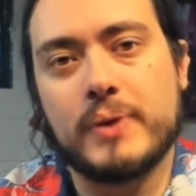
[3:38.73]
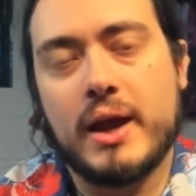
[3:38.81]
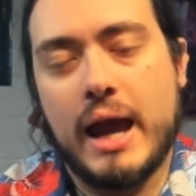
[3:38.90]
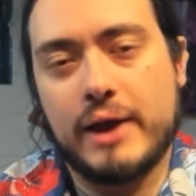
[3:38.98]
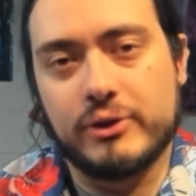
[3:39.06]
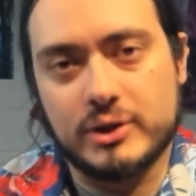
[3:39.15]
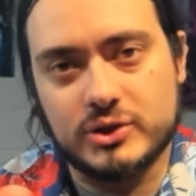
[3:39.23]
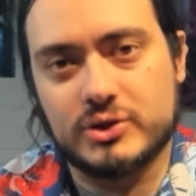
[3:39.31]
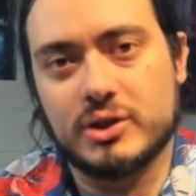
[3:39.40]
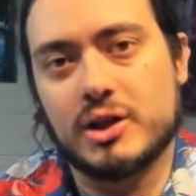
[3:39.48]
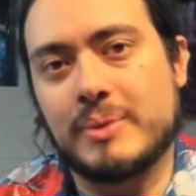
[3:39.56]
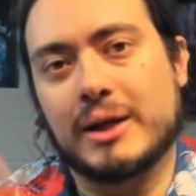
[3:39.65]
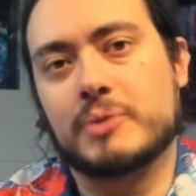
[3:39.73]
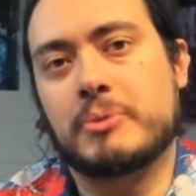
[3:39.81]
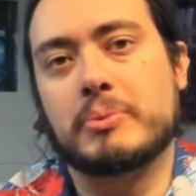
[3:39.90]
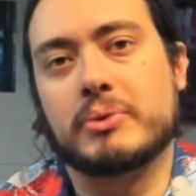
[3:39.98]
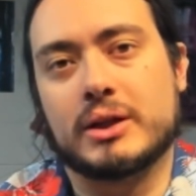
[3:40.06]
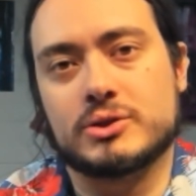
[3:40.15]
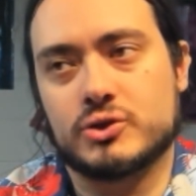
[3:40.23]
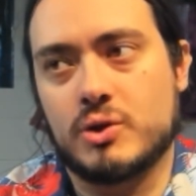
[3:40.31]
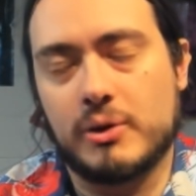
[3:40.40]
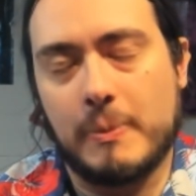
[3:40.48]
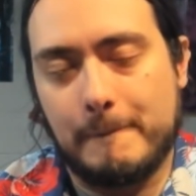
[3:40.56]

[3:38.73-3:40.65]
And there's a certain amount of people that are just going to